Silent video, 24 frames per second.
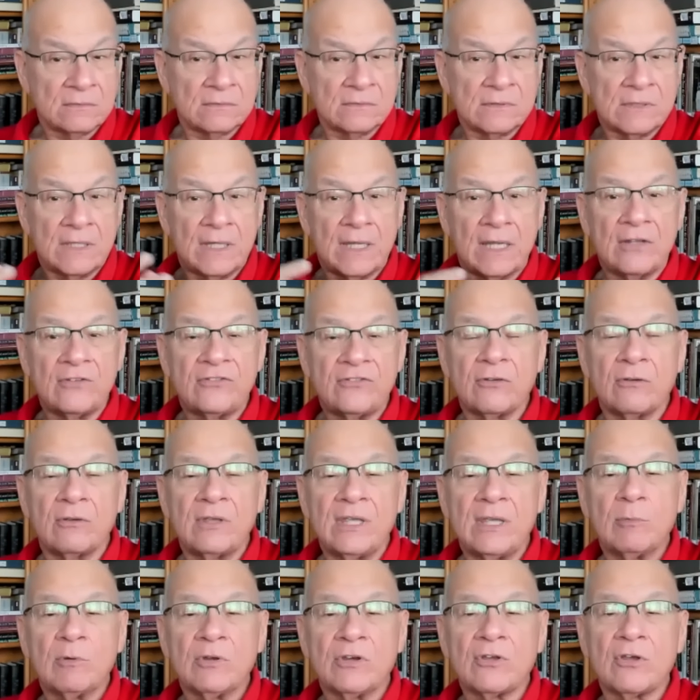And so
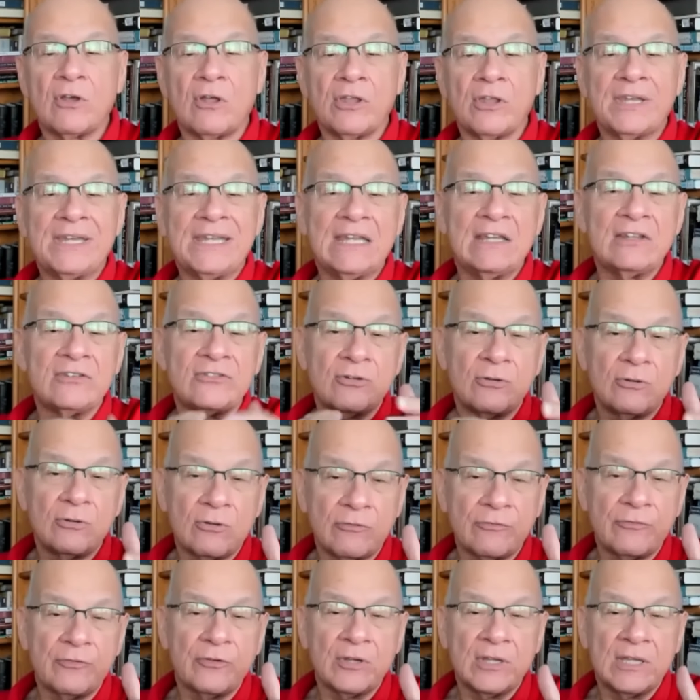he would call it internal
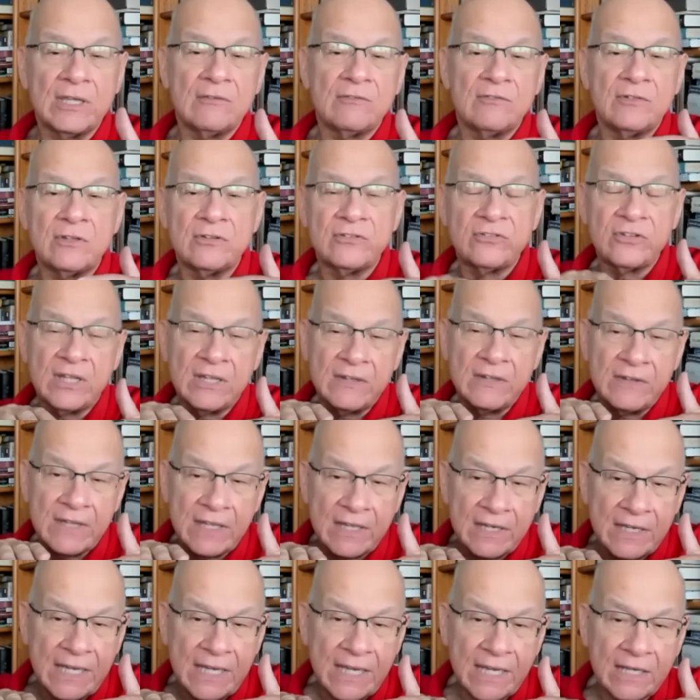forgiveness and
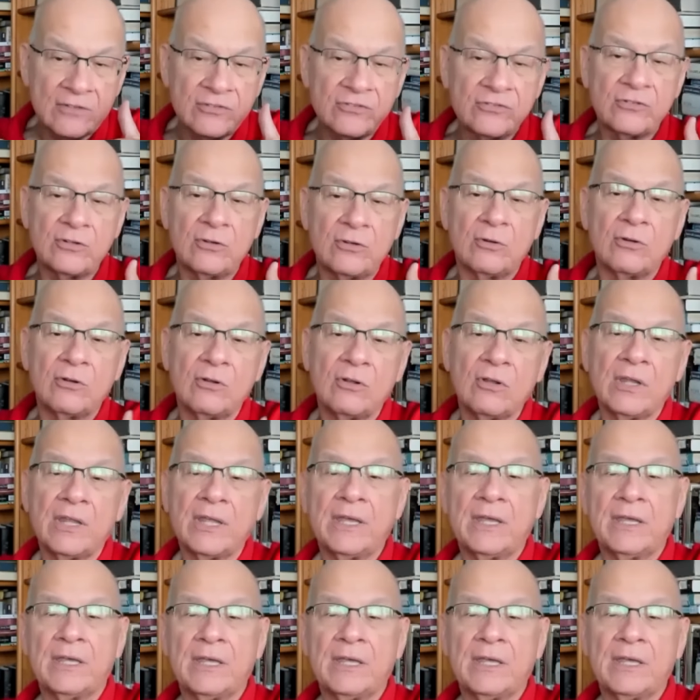then external